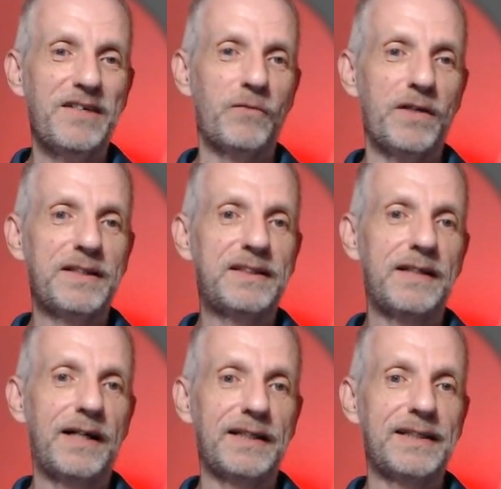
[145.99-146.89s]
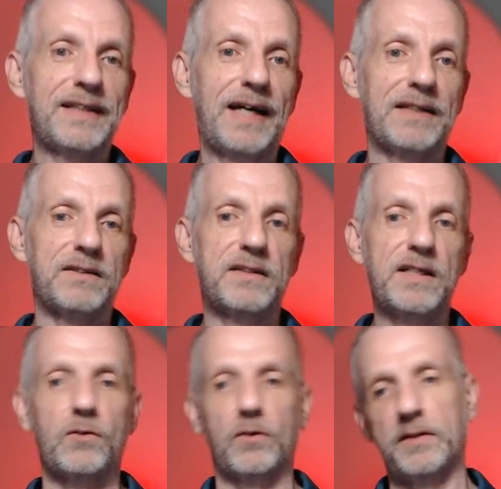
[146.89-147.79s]
When this dial is at
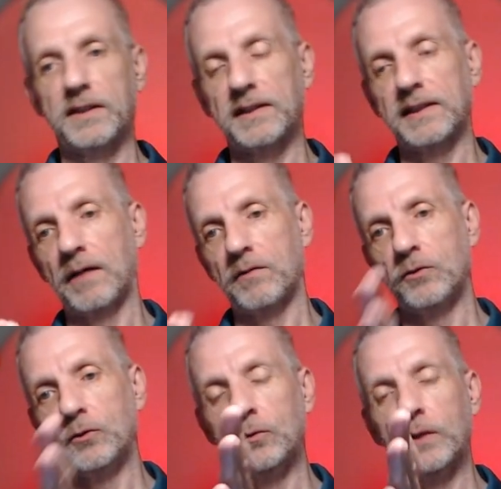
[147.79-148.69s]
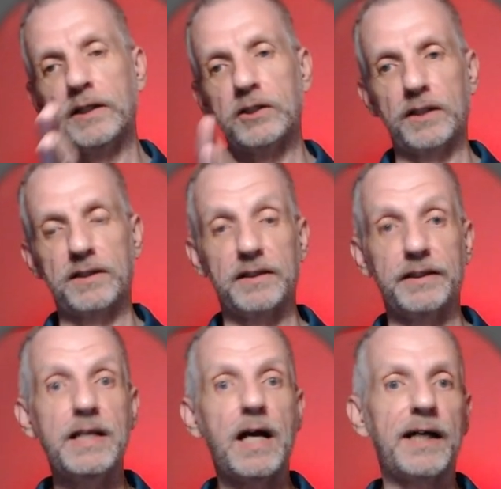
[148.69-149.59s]
0, this is now the new Genesis
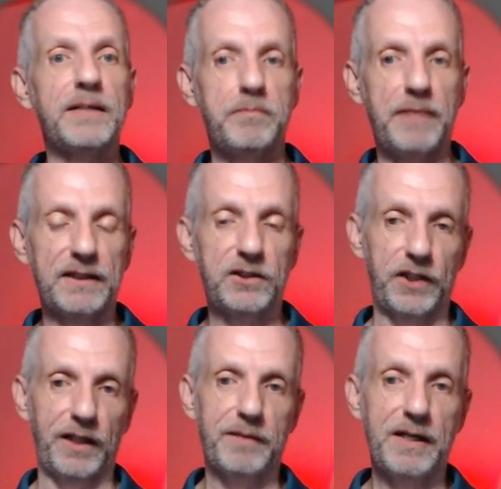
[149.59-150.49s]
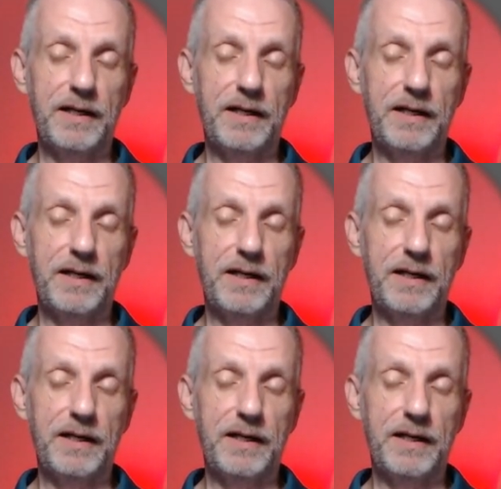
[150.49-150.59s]
9 base shape,